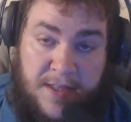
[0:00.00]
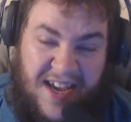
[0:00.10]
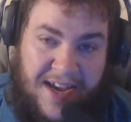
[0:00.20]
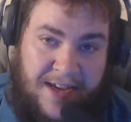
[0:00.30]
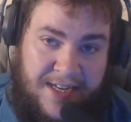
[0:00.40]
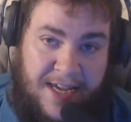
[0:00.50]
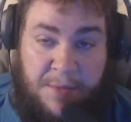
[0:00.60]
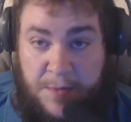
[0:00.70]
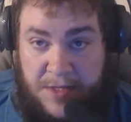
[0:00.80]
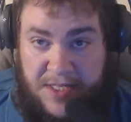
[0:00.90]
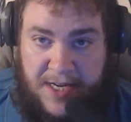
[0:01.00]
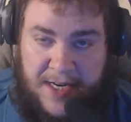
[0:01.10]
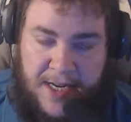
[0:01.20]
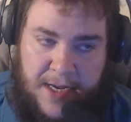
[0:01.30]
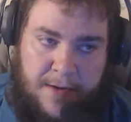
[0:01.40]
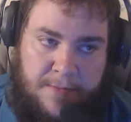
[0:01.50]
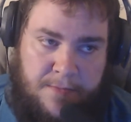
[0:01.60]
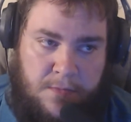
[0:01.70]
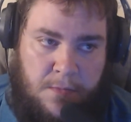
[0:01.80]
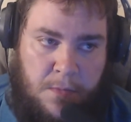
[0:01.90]
I came up with this idea
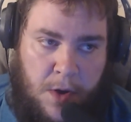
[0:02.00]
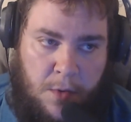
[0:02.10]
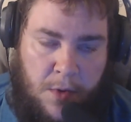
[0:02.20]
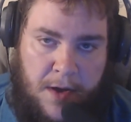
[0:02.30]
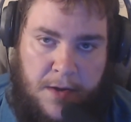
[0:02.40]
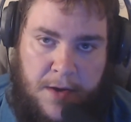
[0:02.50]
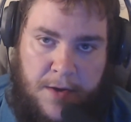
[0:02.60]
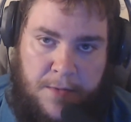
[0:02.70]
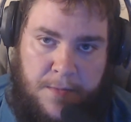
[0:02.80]
a while ago.